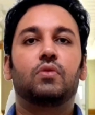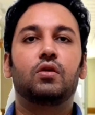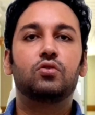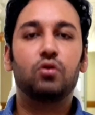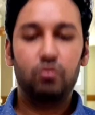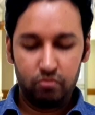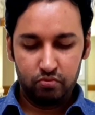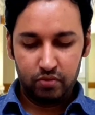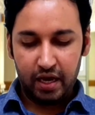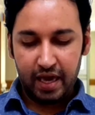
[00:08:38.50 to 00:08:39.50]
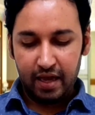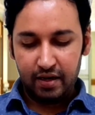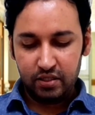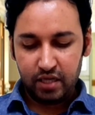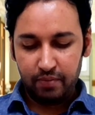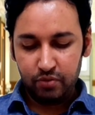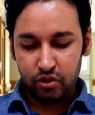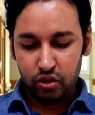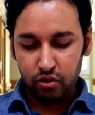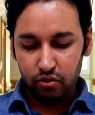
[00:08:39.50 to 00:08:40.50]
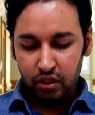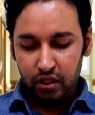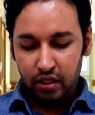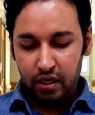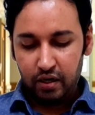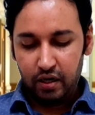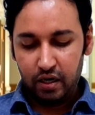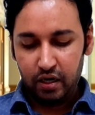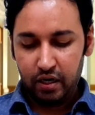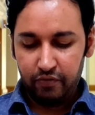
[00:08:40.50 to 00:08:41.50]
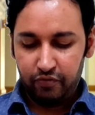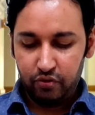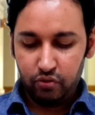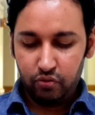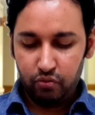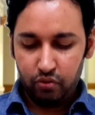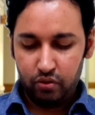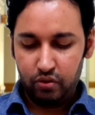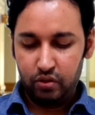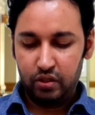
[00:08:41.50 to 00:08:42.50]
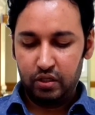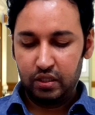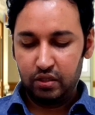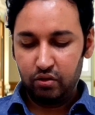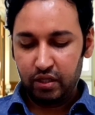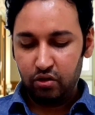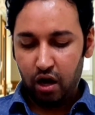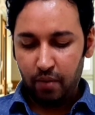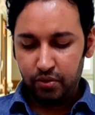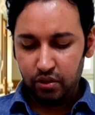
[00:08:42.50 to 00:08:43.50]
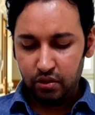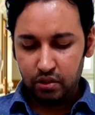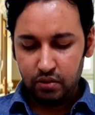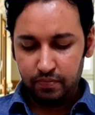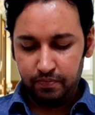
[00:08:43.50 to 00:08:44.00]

So again, it comes to, if you can look at the options,